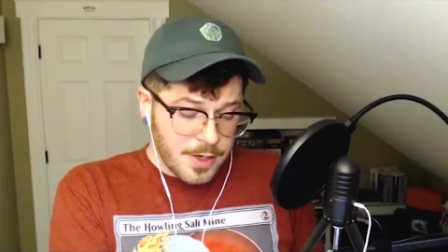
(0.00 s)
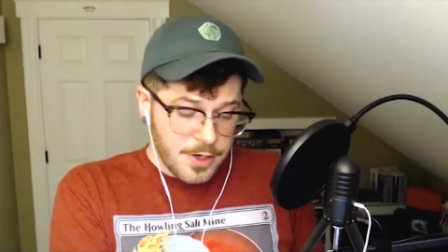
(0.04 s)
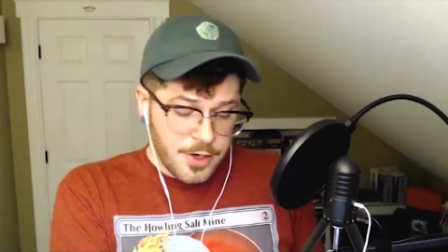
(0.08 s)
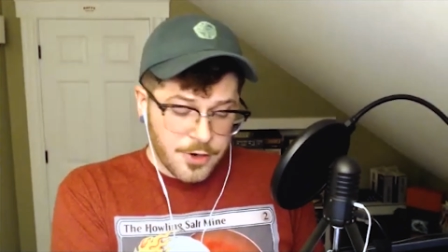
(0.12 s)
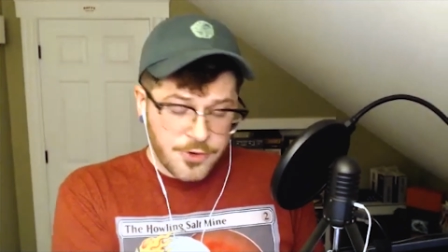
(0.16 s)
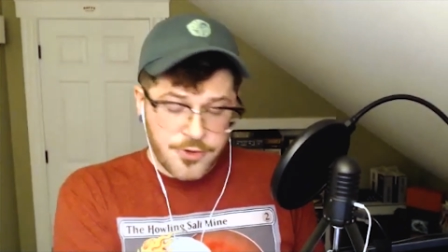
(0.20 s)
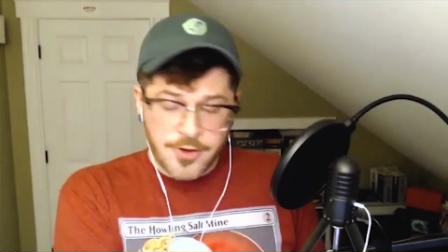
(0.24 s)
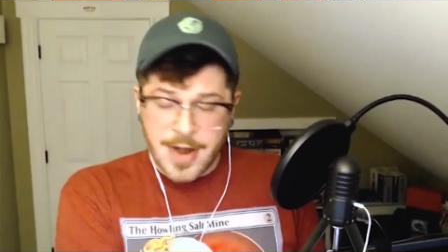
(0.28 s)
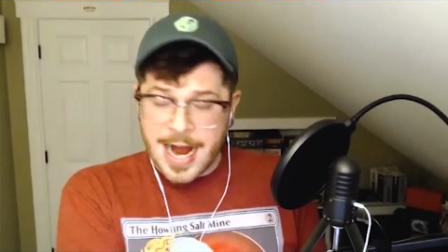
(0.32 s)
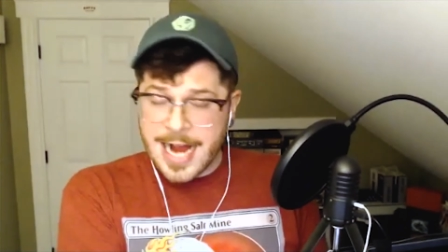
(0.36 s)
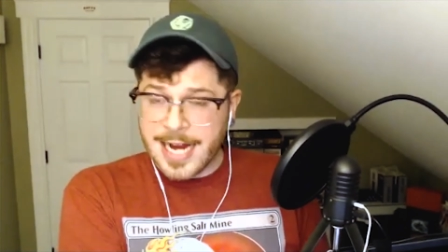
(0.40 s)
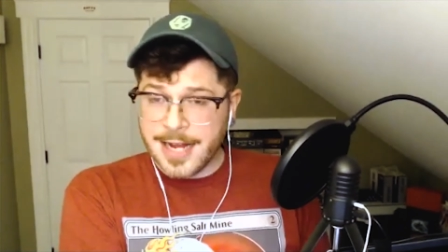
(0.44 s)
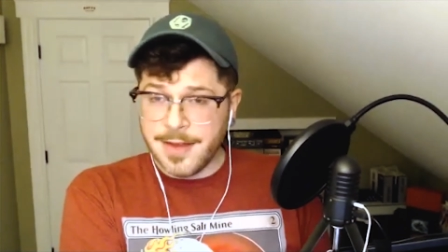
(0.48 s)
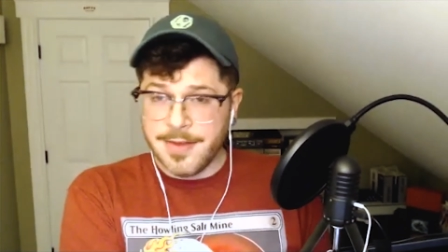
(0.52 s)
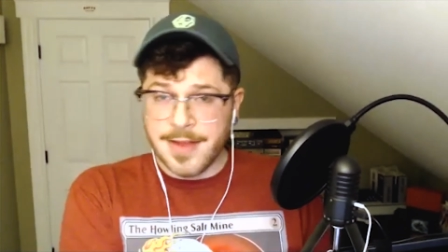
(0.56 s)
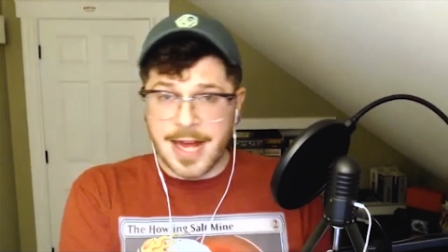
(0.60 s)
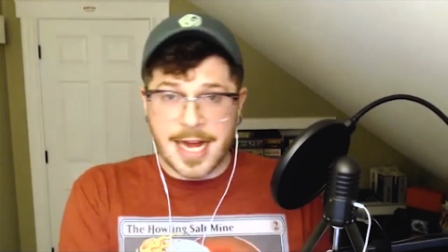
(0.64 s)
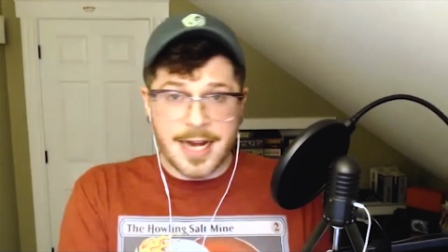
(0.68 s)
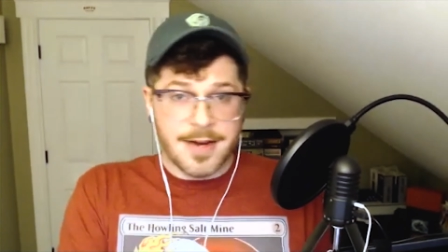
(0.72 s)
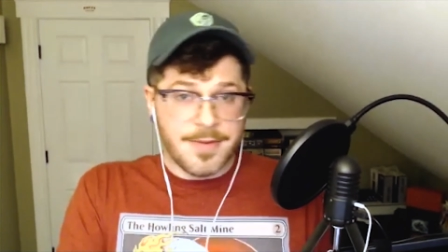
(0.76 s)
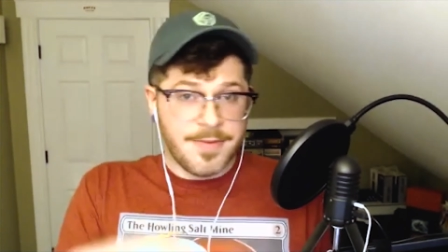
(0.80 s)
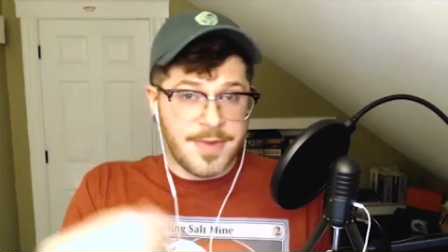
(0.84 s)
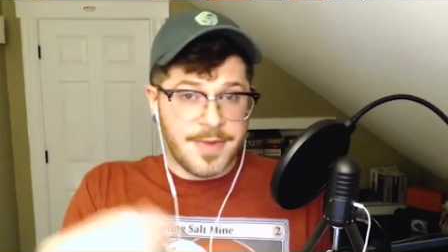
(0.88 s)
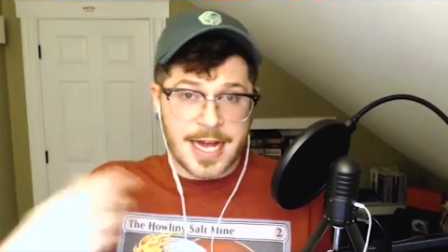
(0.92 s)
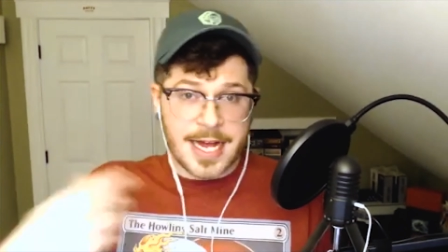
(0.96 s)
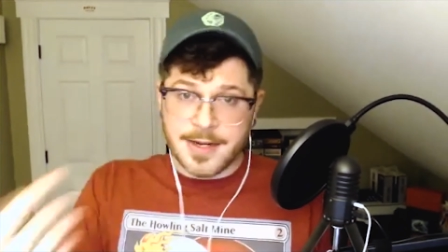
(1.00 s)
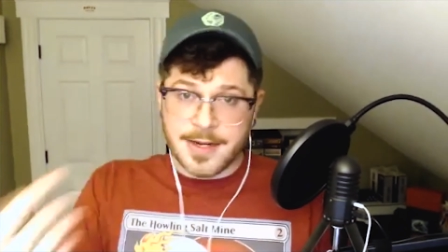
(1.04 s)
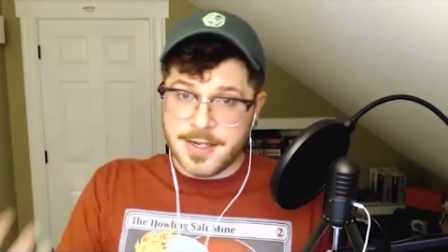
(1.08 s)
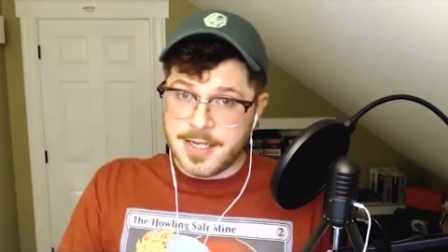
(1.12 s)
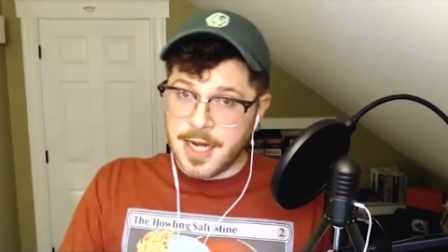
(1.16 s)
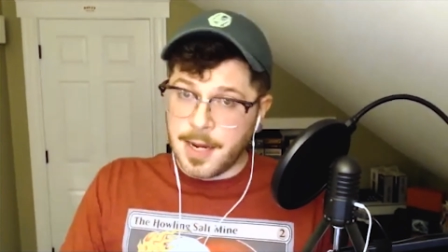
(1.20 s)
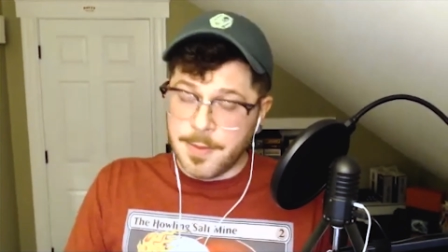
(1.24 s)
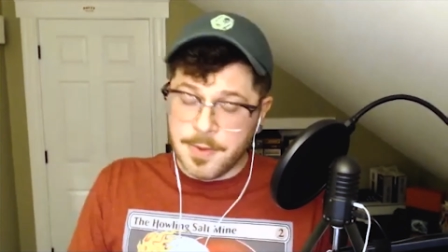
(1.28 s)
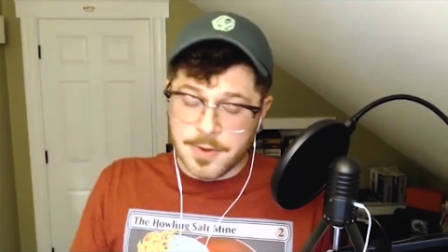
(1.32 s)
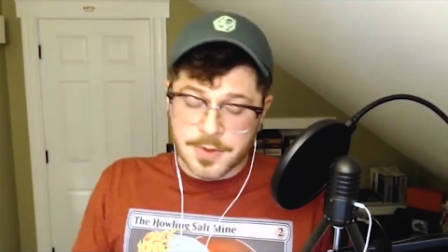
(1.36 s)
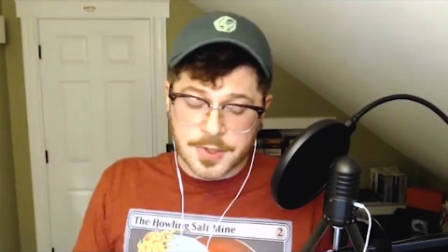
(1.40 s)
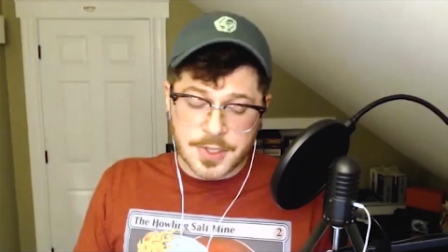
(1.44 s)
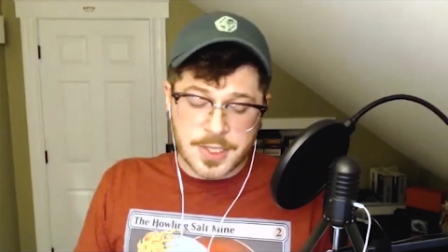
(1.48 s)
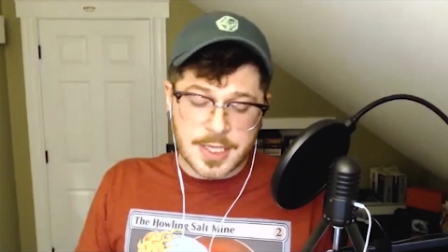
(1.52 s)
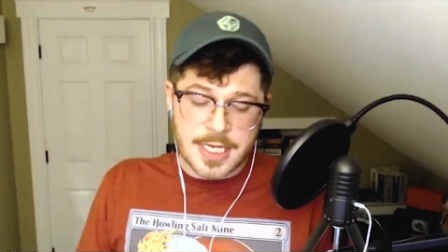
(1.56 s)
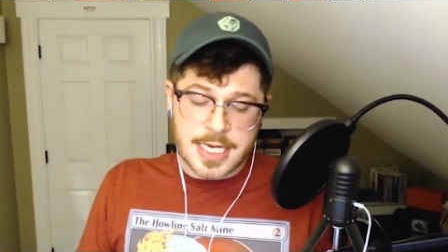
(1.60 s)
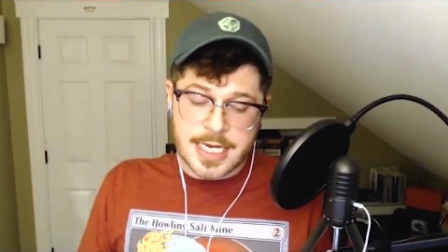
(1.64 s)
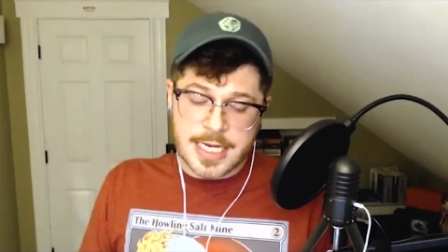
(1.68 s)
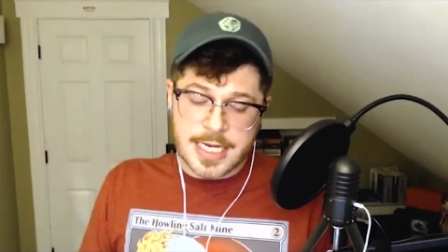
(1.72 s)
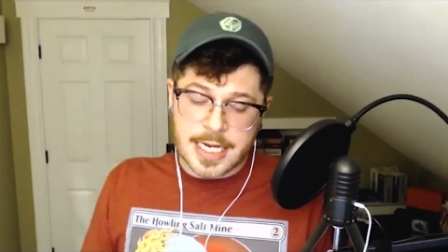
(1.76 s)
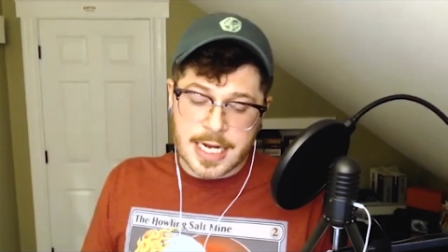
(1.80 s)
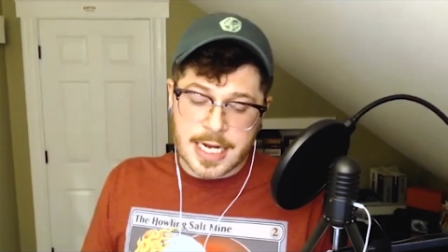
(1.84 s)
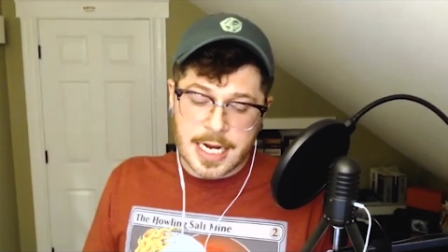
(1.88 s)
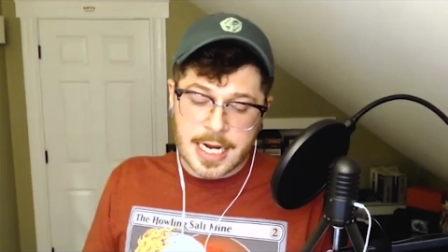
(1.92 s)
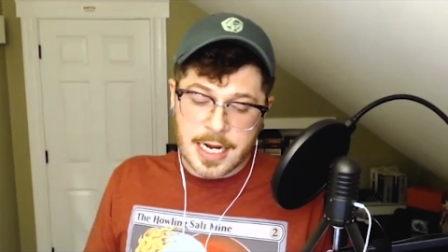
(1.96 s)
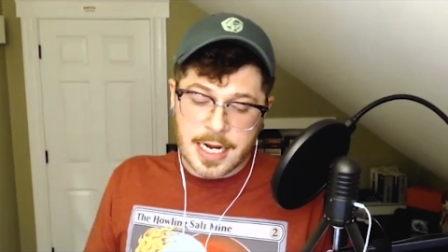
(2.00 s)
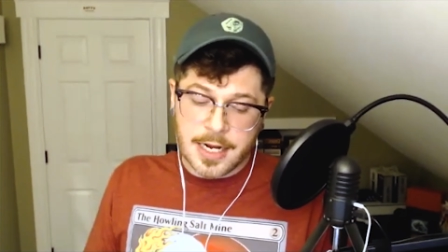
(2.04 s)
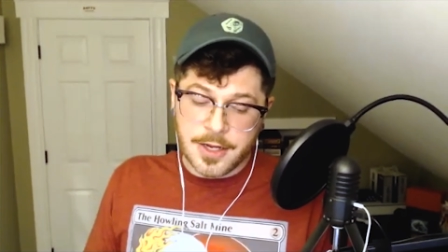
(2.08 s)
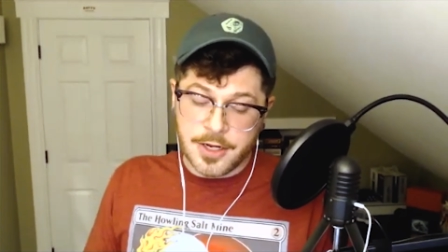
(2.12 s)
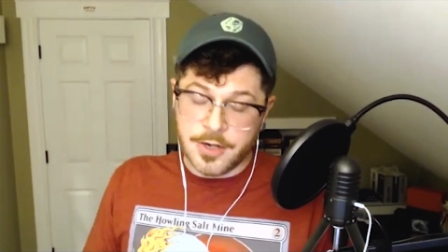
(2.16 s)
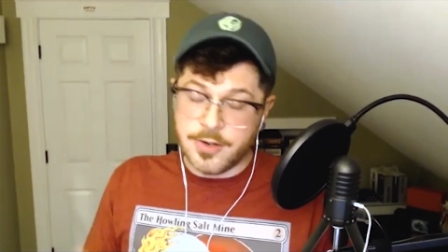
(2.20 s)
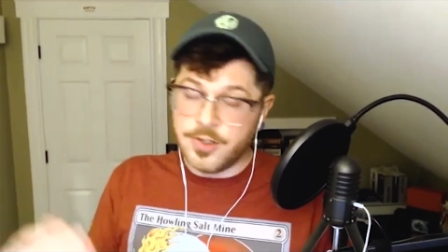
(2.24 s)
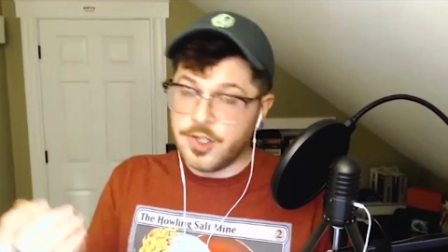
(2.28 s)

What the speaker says: dragon that doubles your